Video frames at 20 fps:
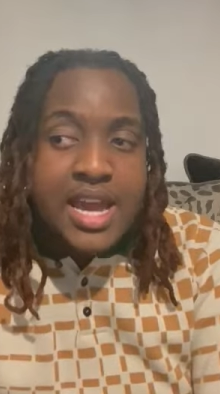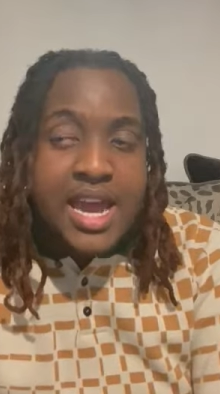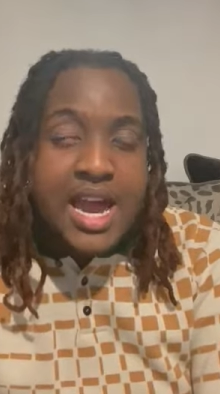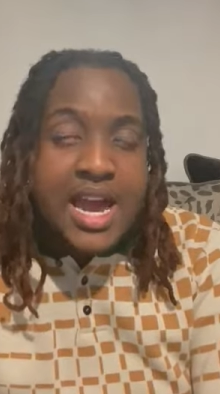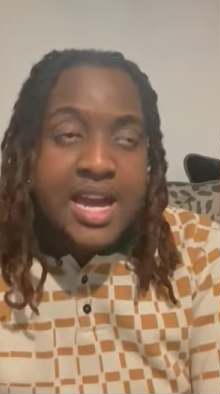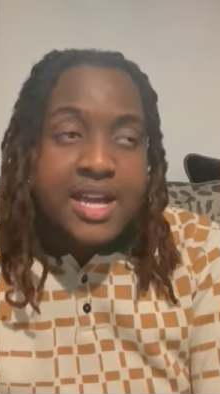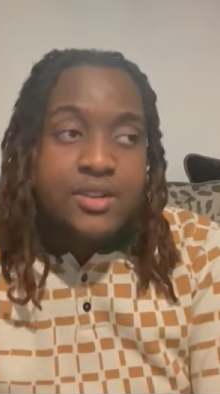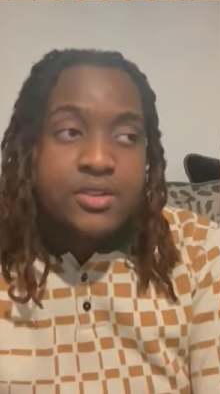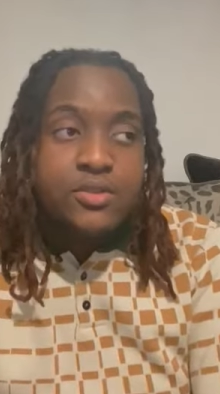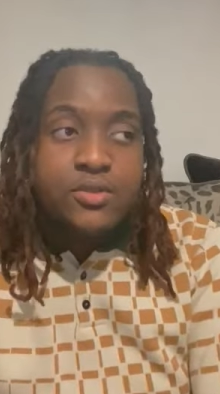
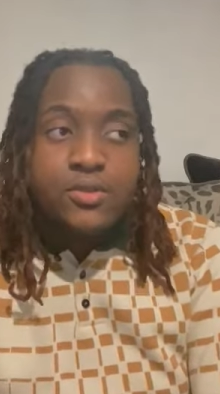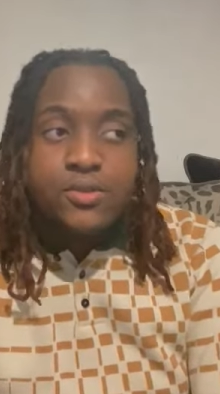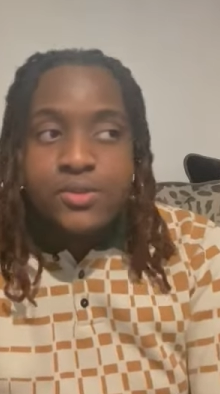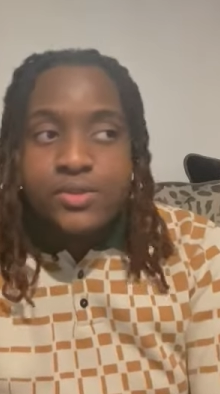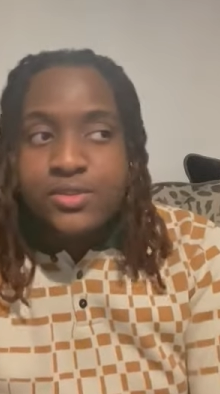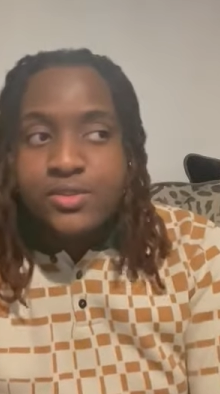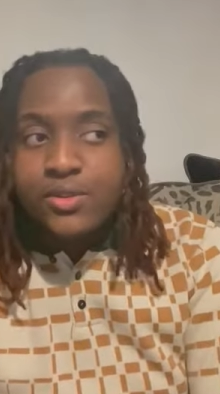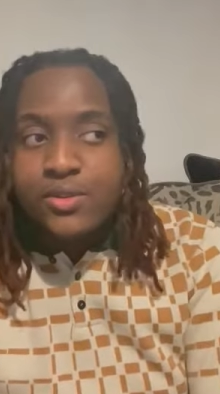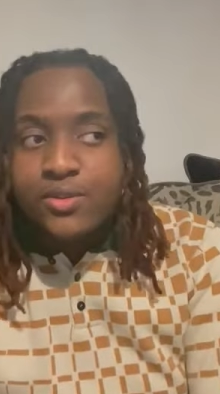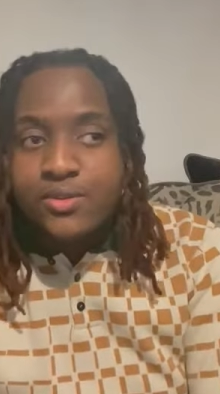And
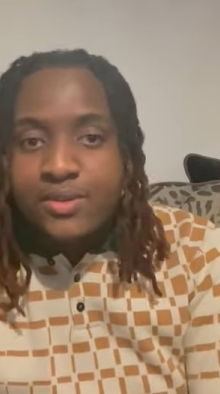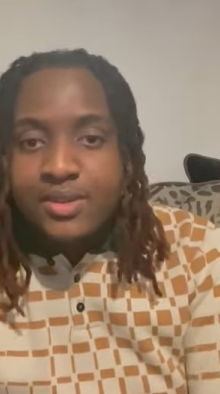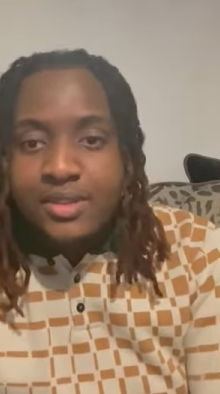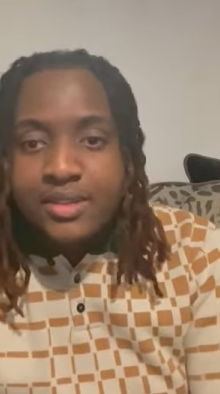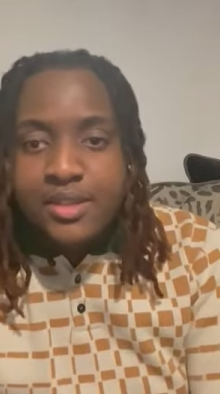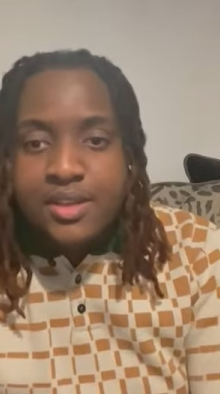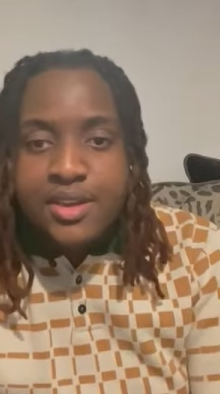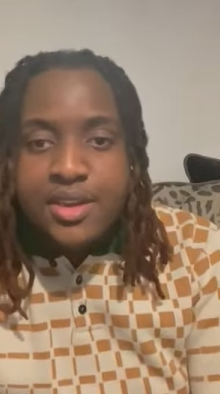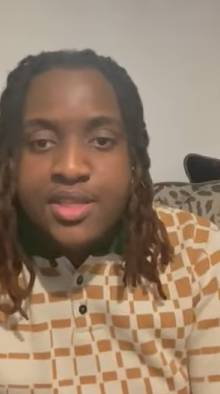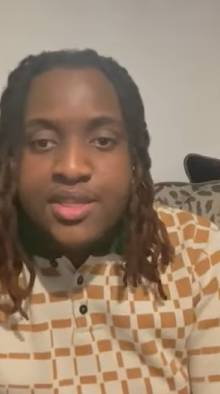also
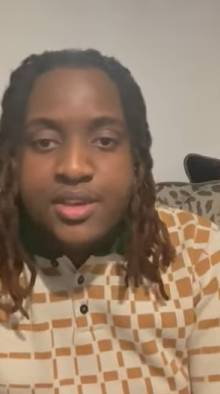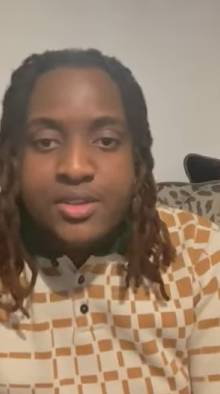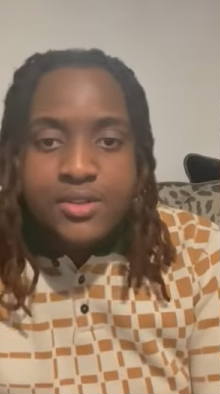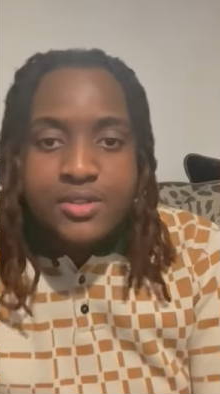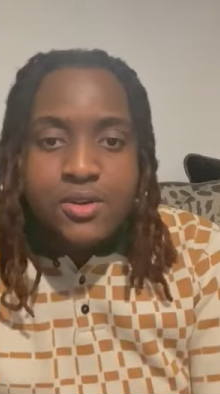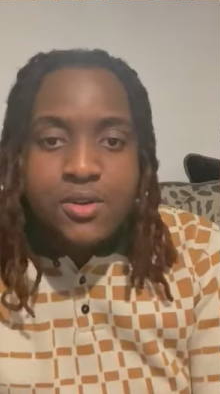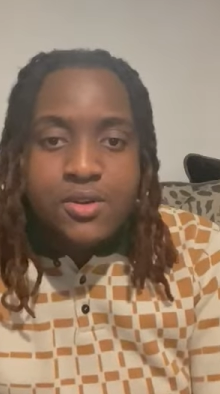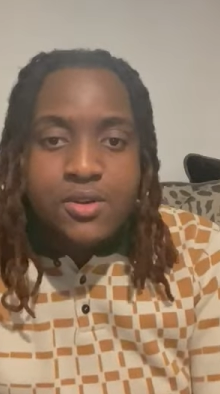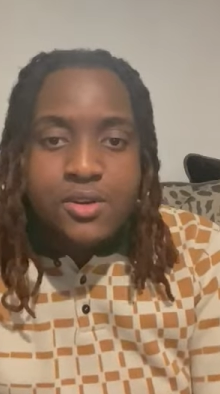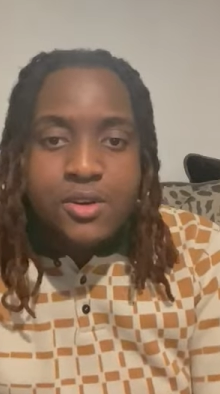the
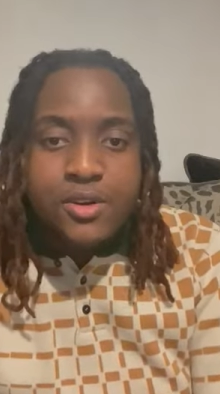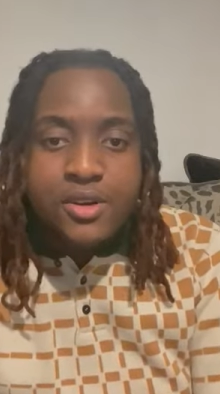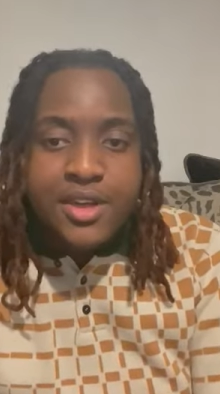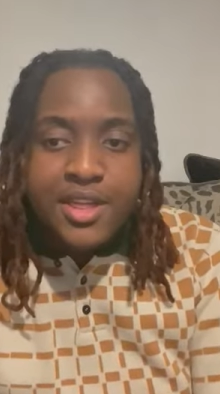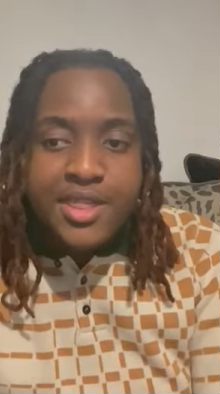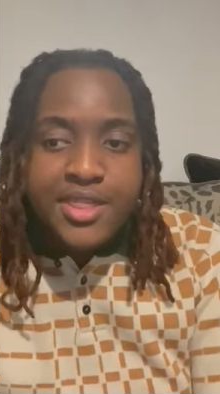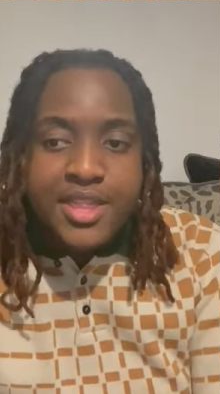song